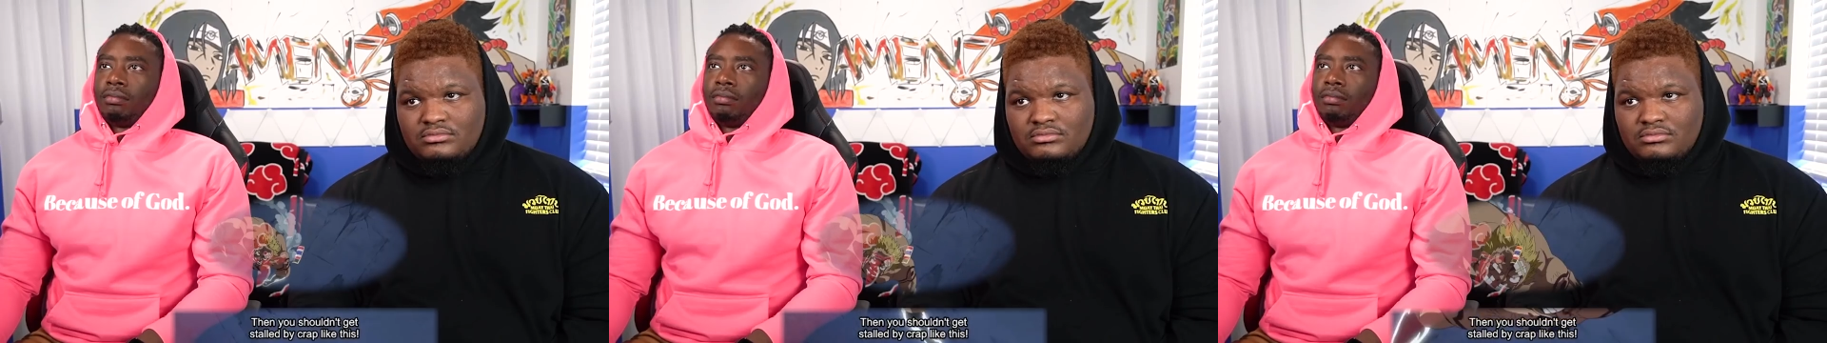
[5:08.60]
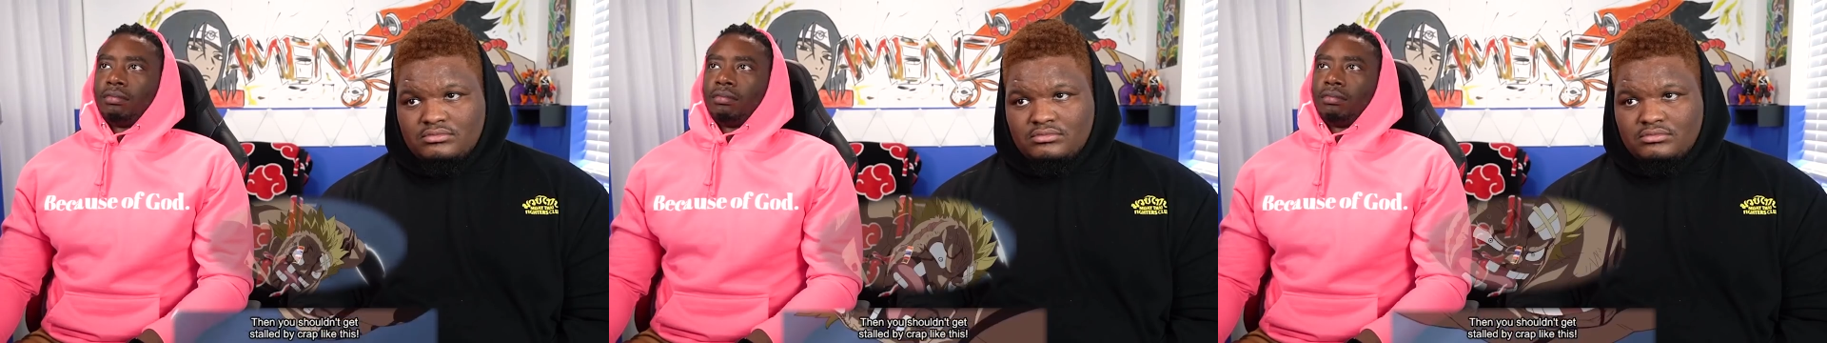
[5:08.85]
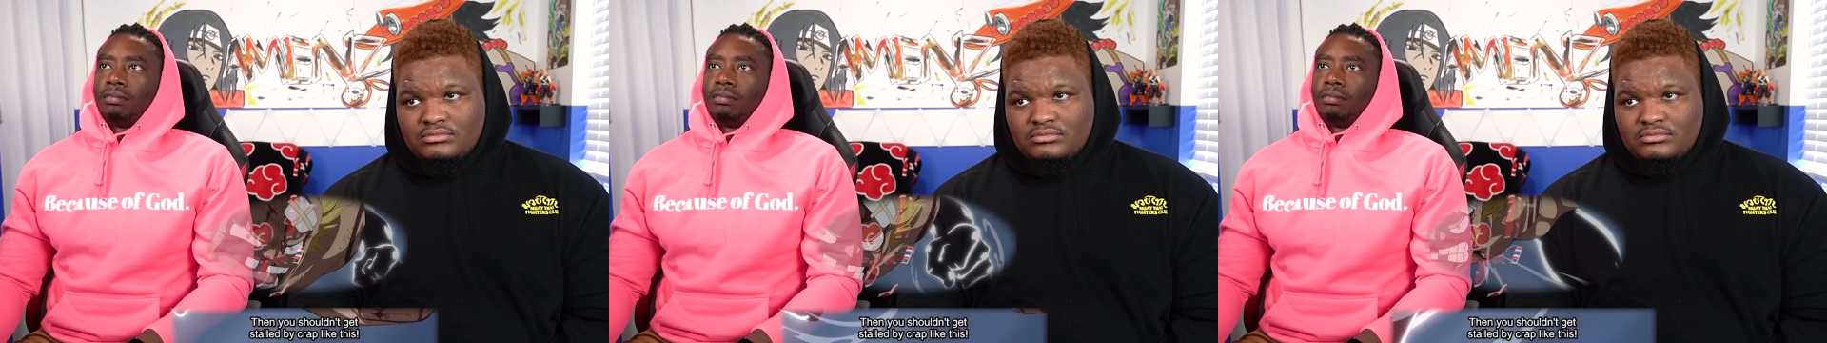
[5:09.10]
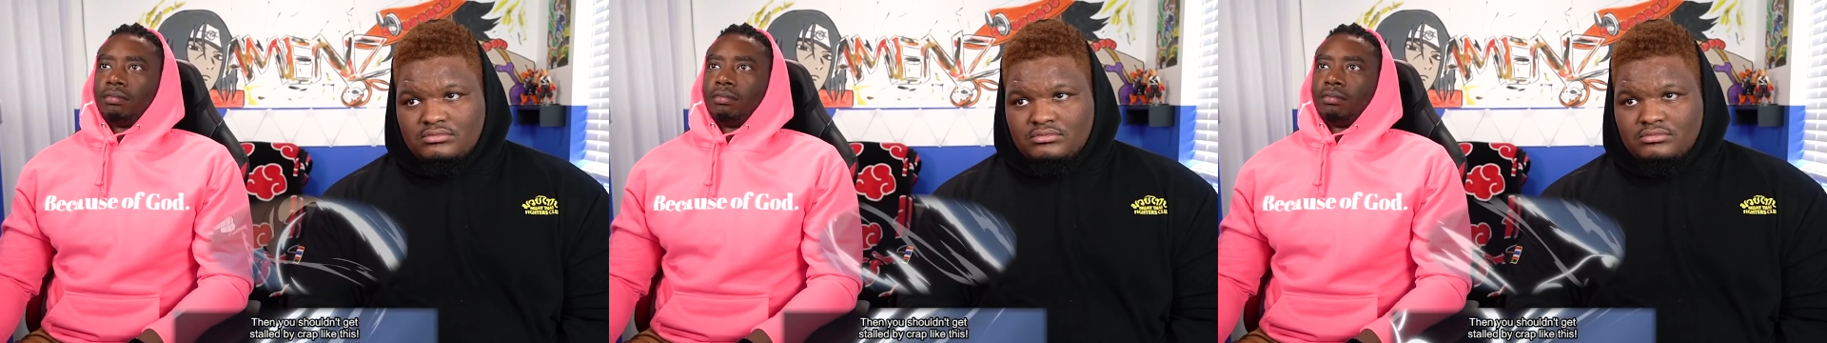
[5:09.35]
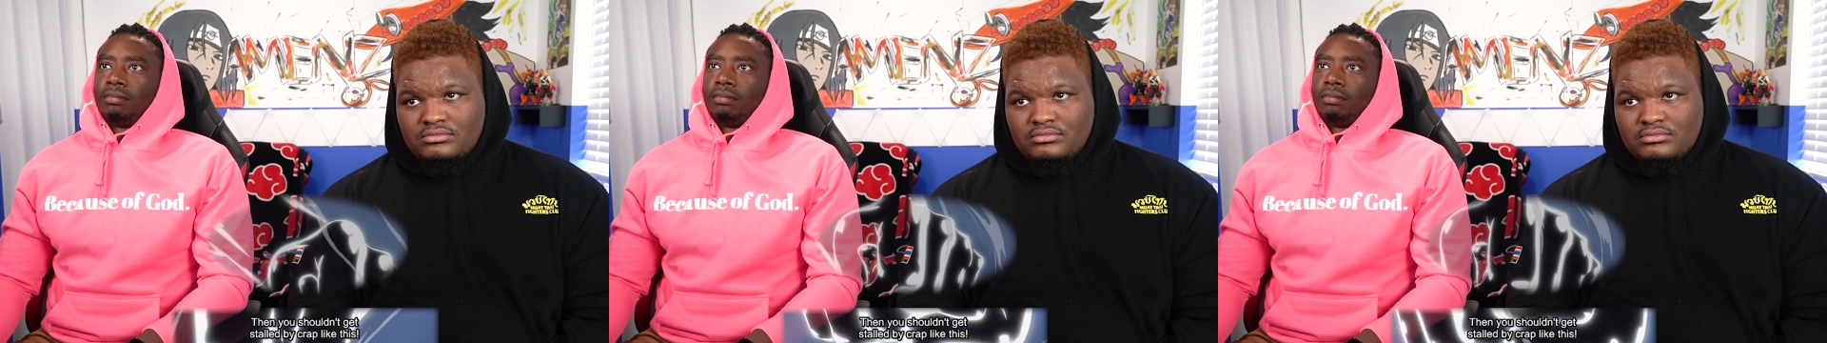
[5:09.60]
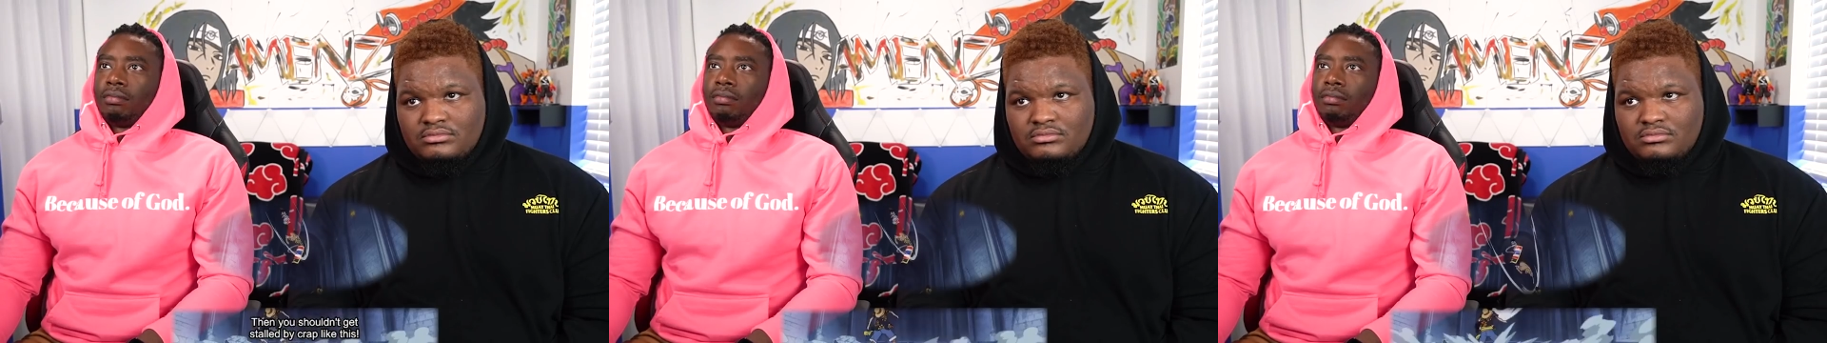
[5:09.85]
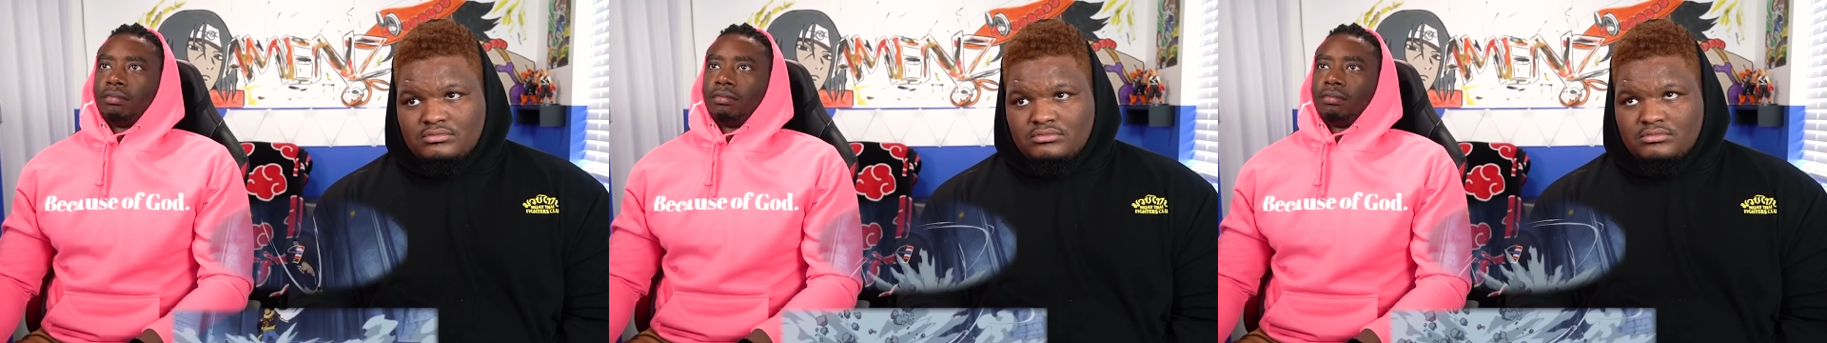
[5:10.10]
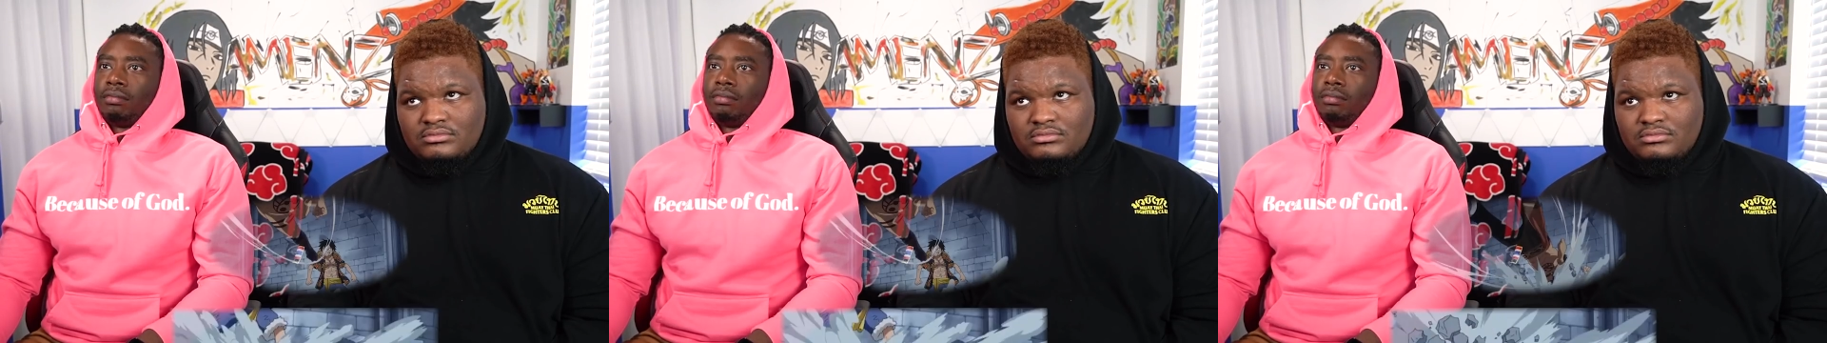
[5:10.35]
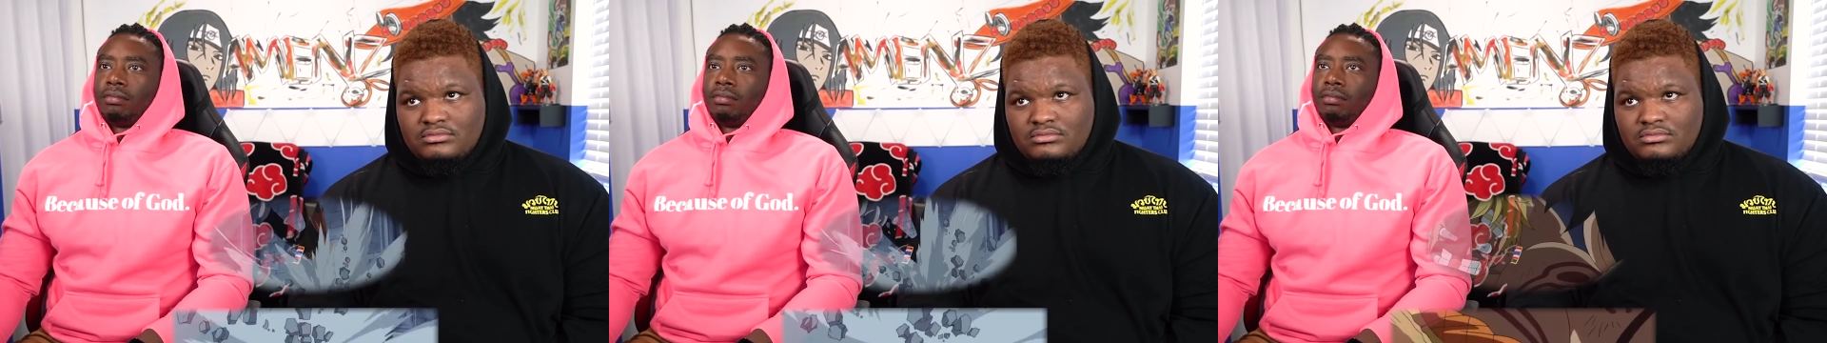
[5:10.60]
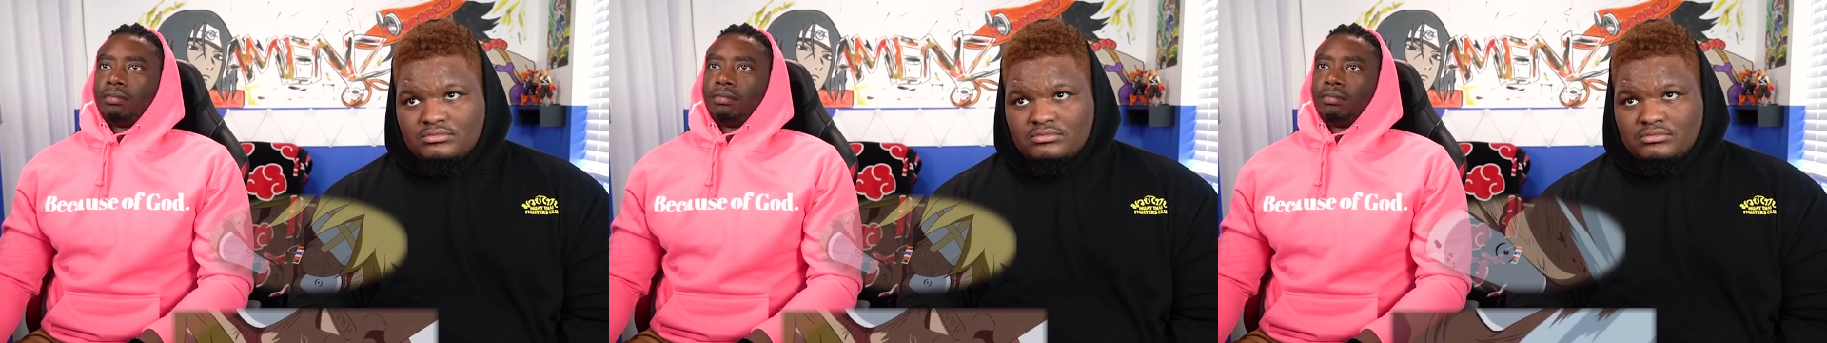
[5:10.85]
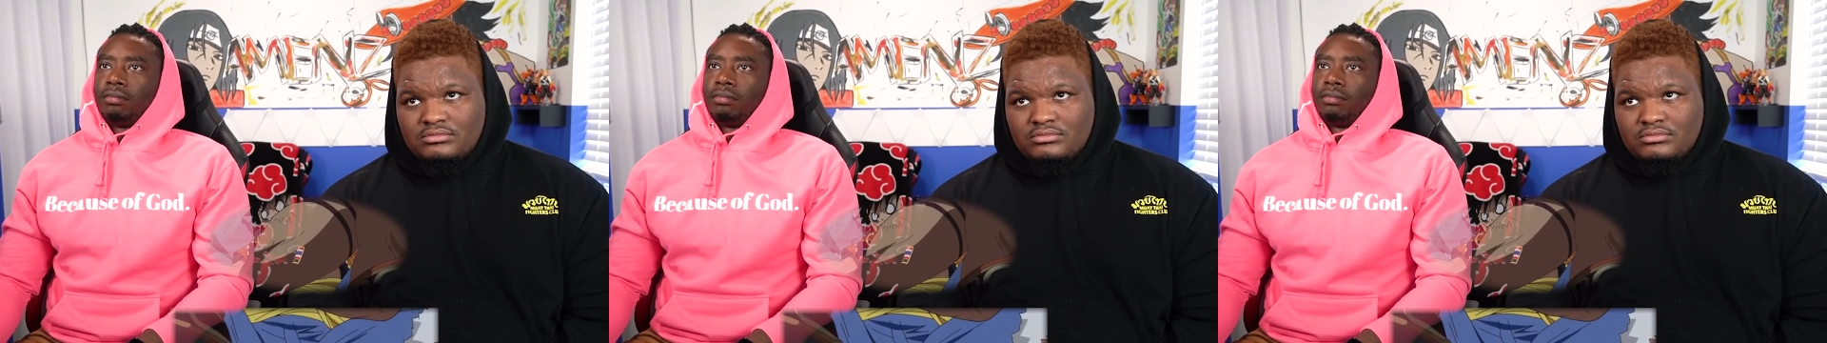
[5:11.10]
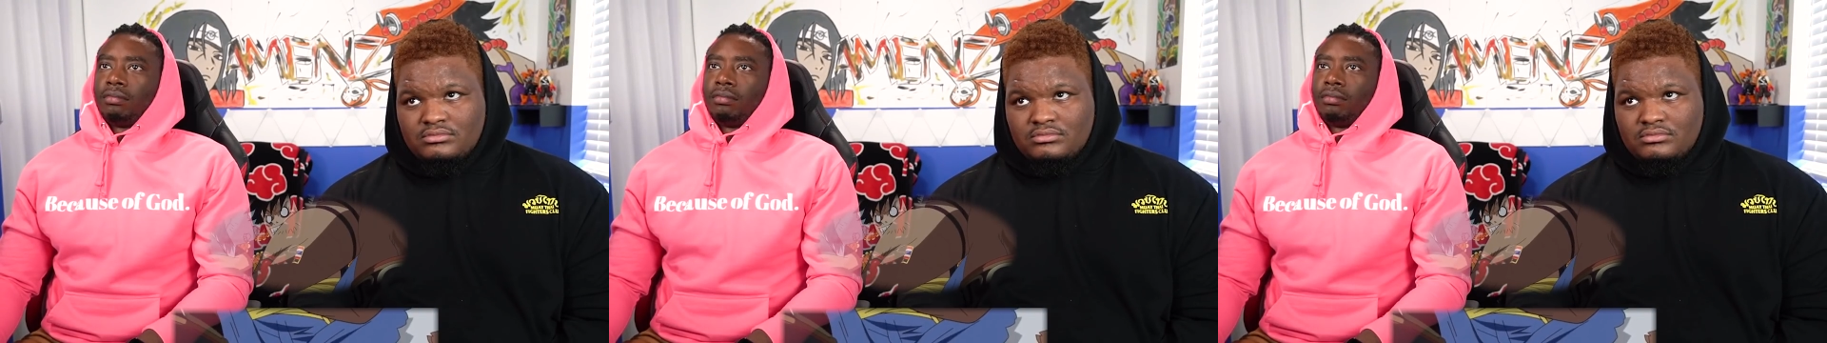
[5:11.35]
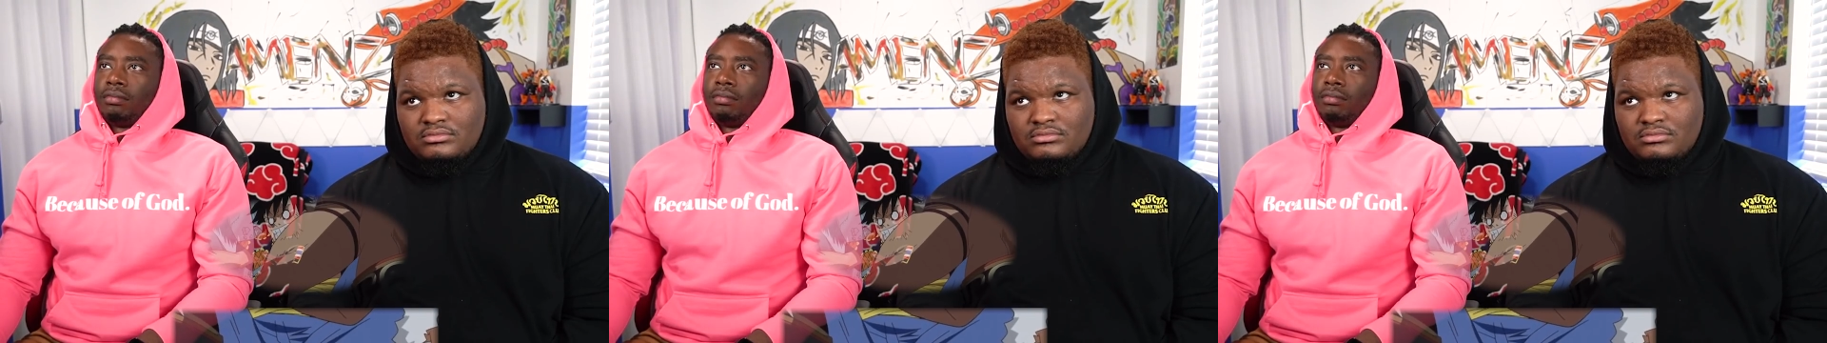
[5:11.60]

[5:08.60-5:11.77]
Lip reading: (silence)